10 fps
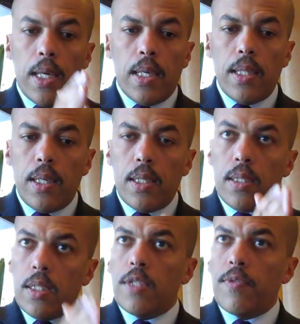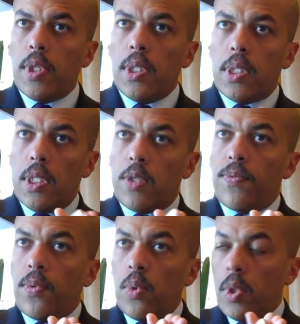And then this phase is
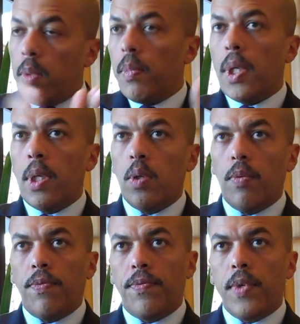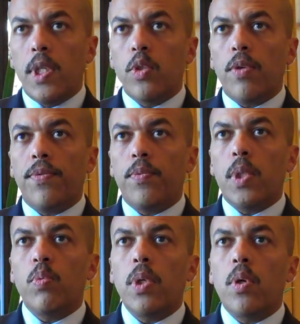followed by a phase of
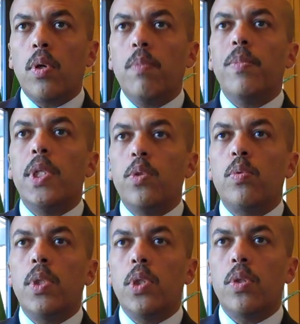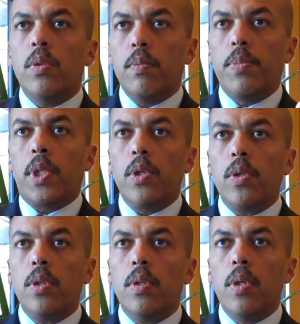what we call maturation
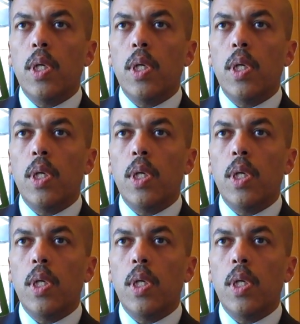period,